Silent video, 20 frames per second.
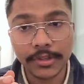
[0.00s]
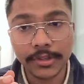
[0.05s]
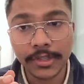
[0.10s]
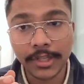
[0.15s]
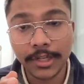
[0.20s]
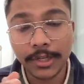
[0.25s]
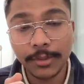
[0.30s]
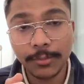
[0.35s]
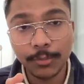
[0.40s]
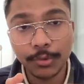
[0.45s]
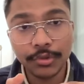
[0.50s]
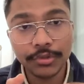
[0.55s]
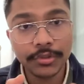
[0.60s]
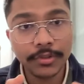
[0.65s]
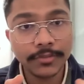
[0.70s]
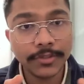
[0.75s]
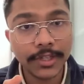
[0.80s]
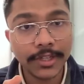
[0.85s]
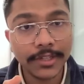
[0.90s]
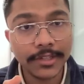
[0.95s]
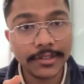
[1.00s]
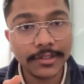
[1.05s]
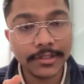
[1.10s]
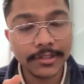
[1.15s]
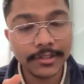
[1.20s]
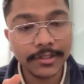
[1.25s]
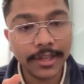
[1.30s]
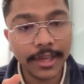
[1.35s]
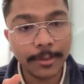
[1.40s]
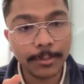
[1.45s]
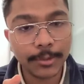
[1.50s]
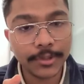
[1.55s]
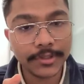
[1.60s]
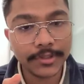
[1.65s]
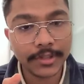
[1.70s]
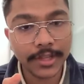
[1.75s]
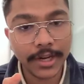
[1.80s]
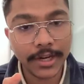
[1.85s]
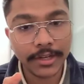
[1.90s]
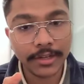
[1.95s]
then in most of the cases it happens
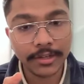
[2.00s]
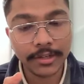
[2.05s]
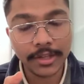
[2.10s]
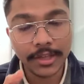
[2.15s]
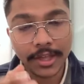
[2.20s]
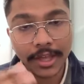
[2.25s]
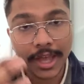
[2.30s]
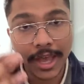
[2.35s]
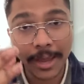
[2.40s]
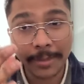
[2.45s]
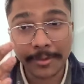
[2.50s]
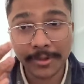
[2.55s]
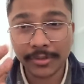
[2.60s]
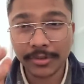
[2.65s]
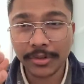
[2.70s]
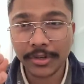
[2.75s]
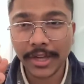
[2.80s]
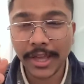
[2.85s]
that Amazon